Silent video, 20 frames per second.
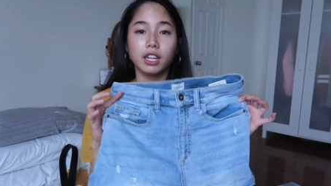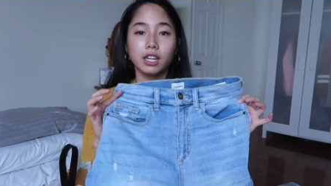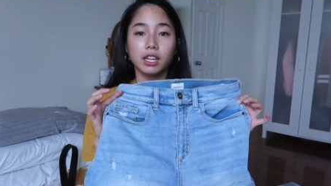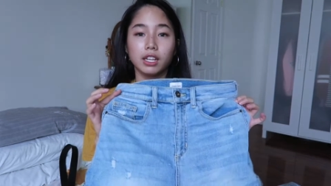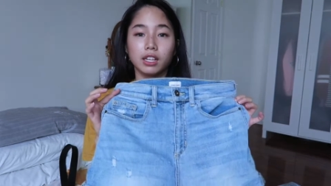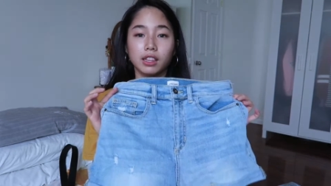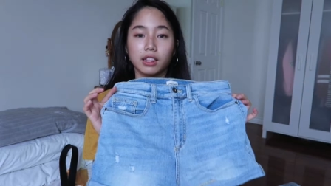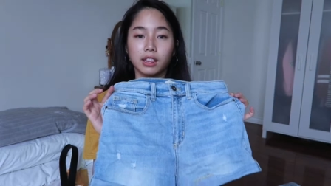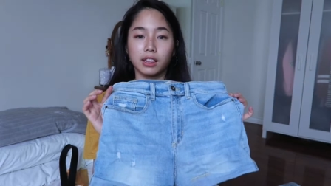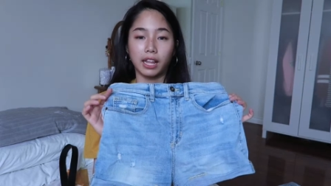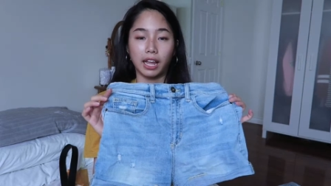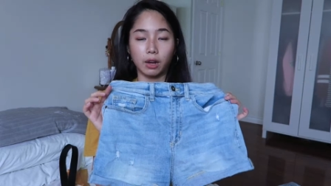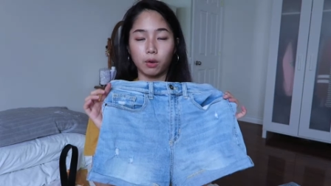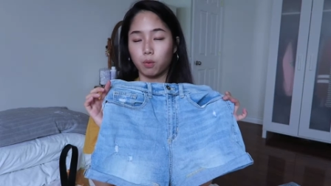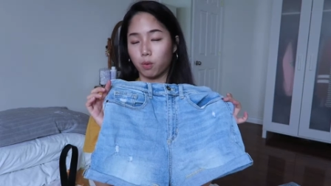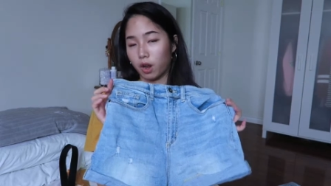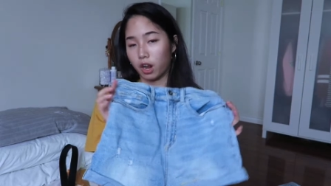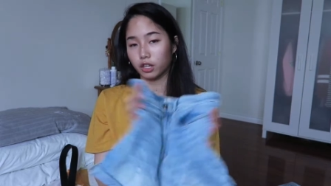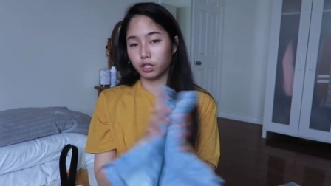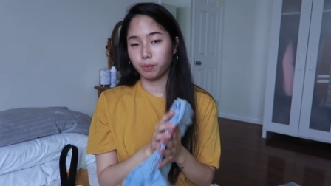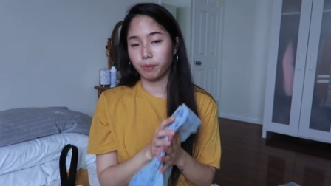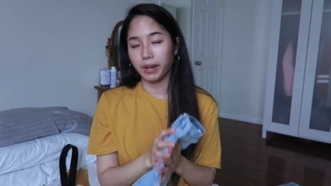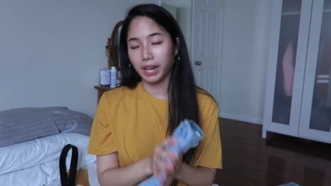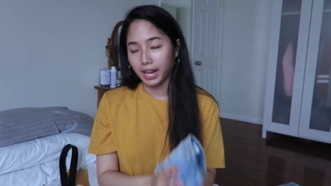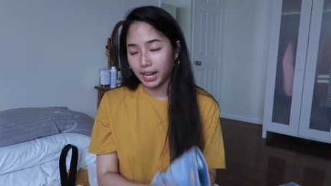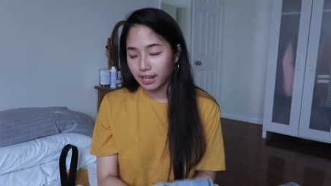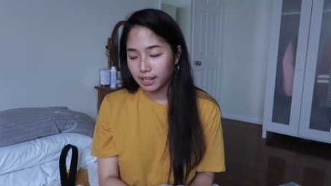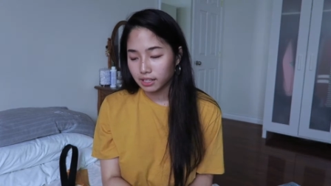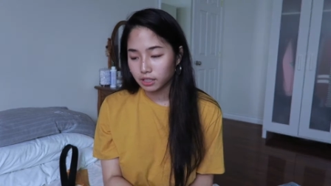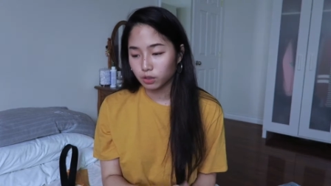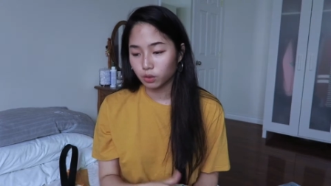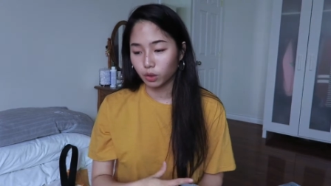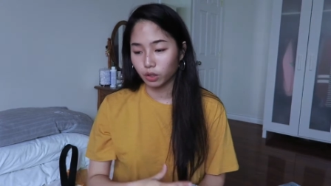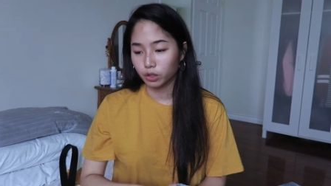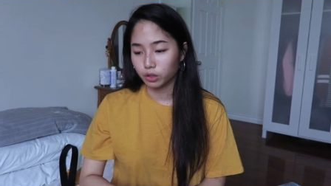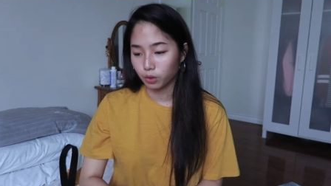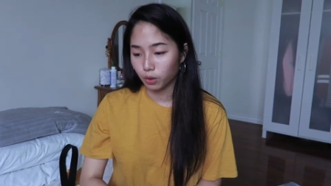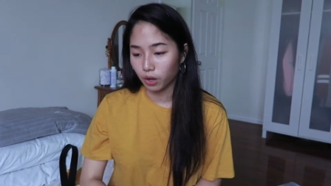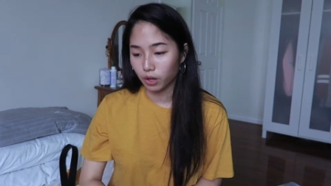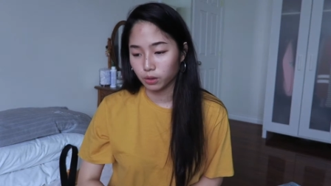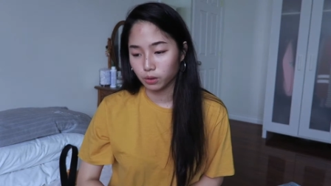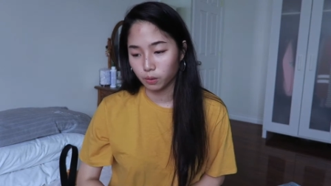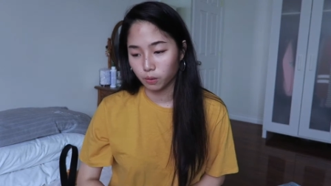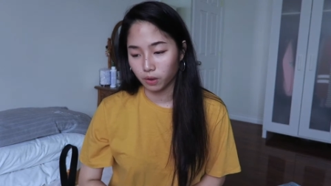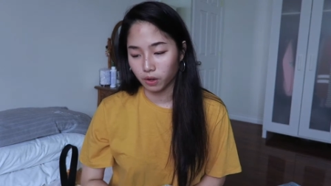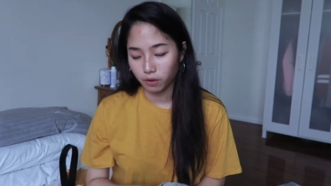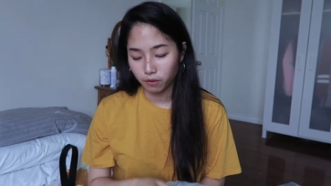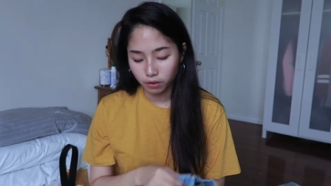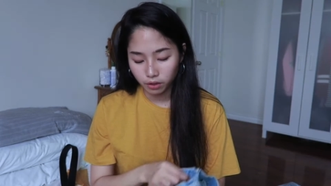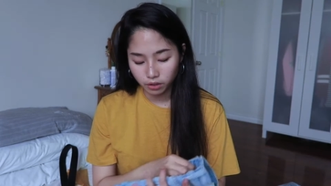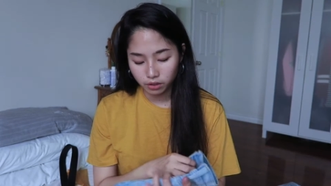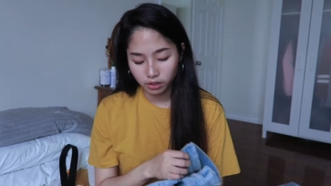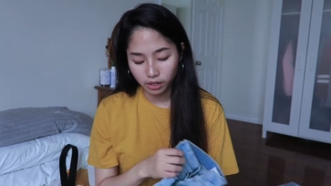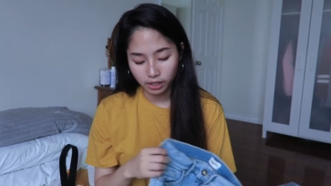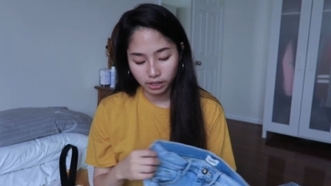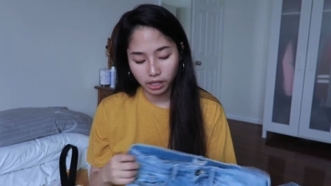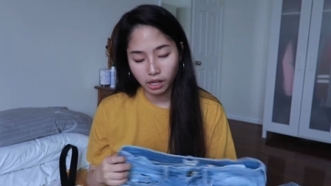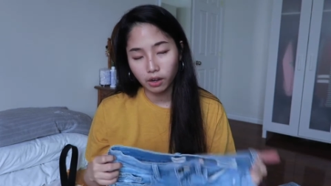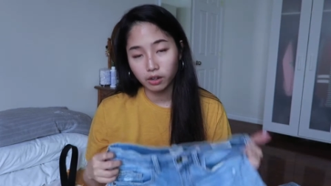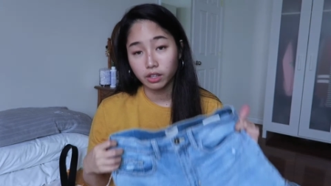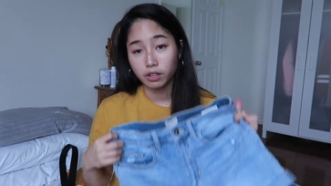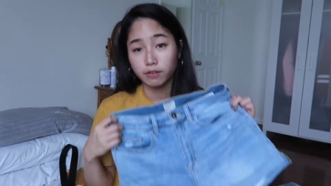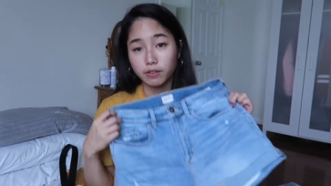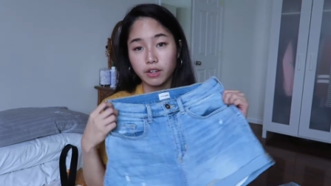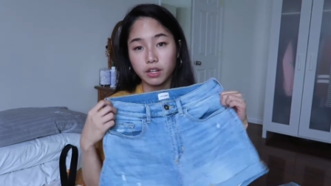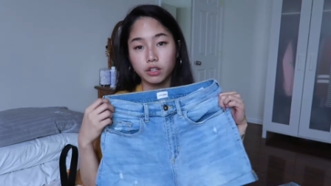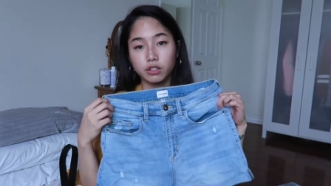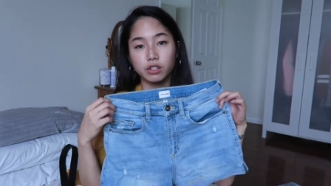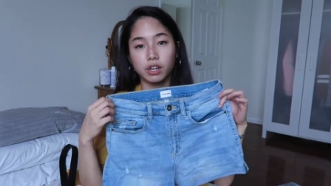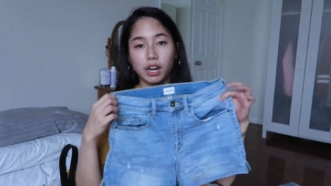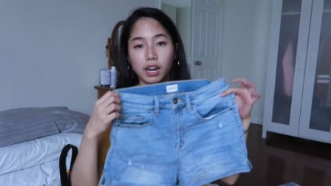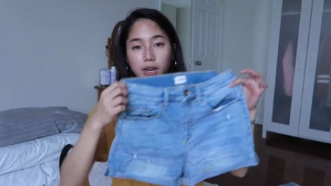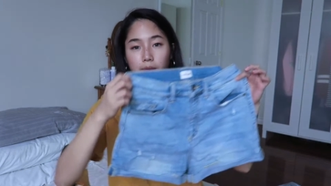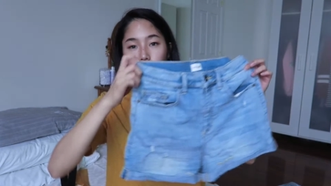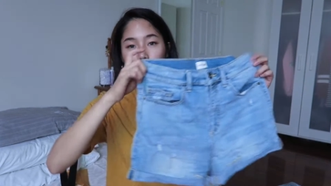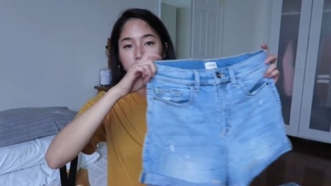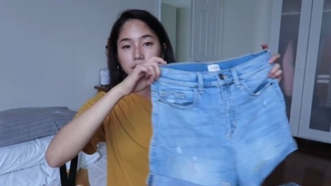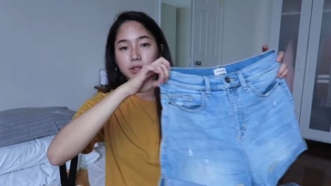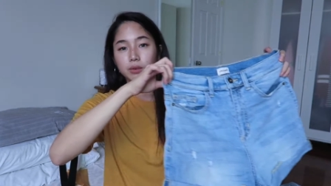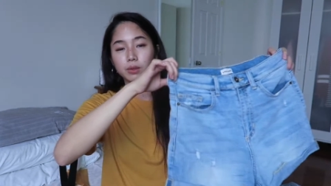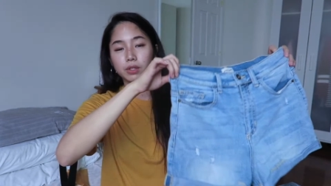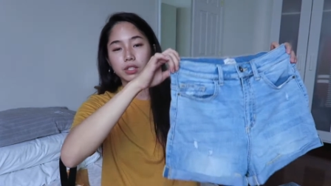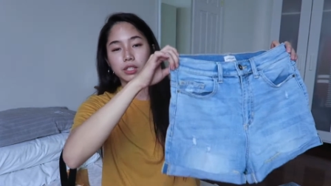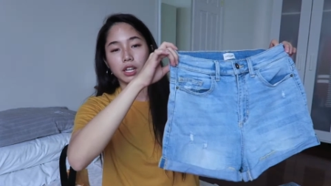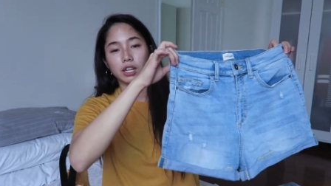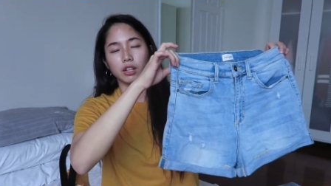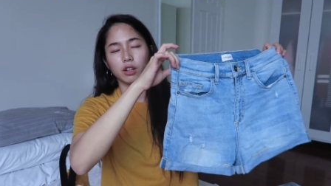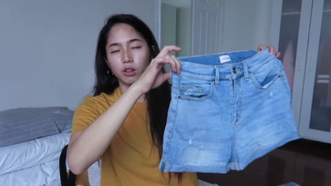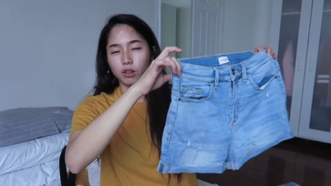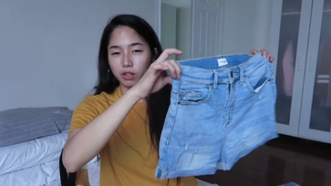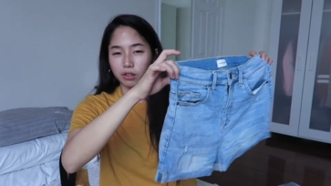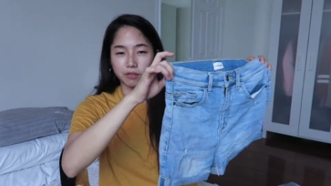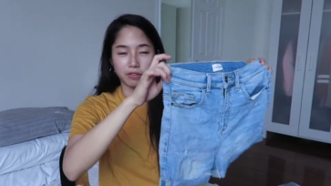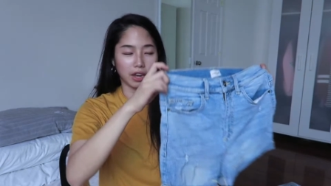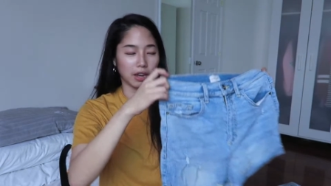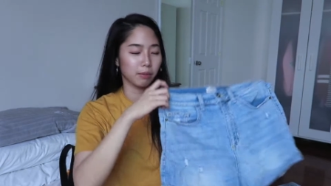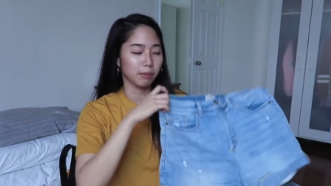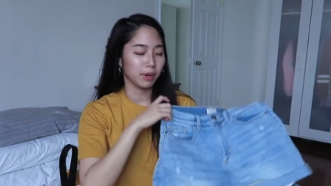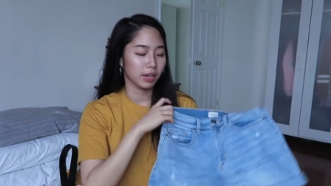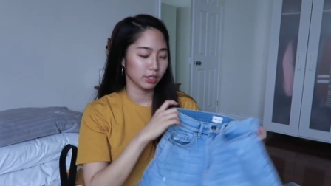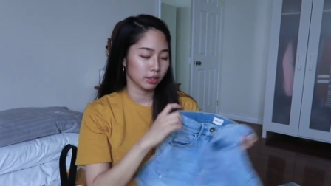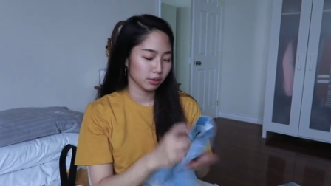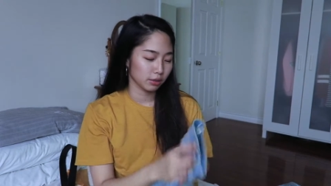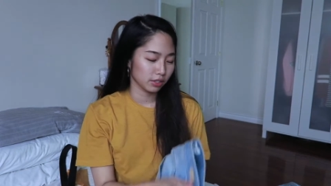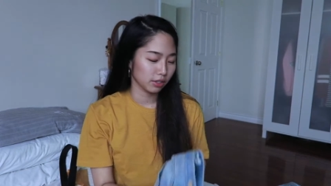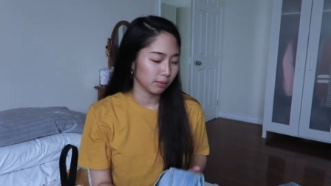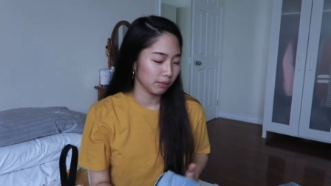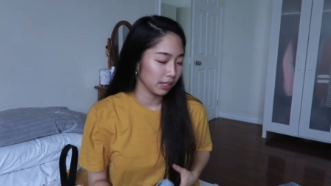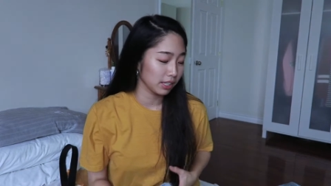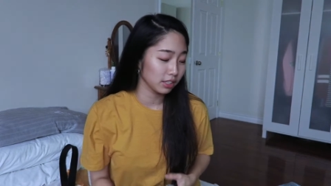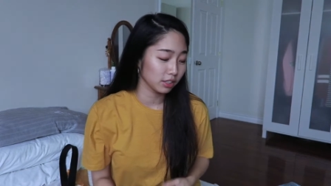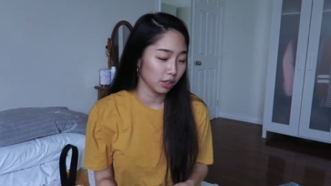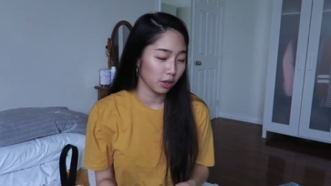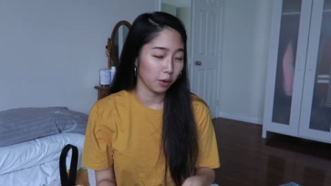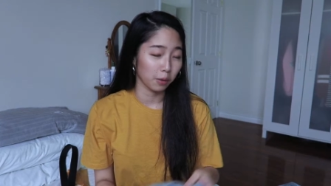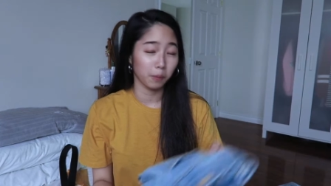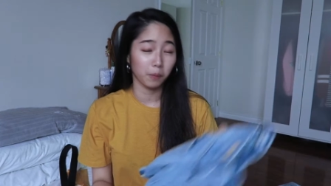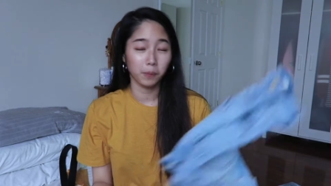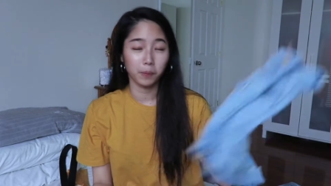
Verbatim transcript: any light wash pants or shorts or whatever so I thought I'll give it a try and plus it was like only five bucks or something so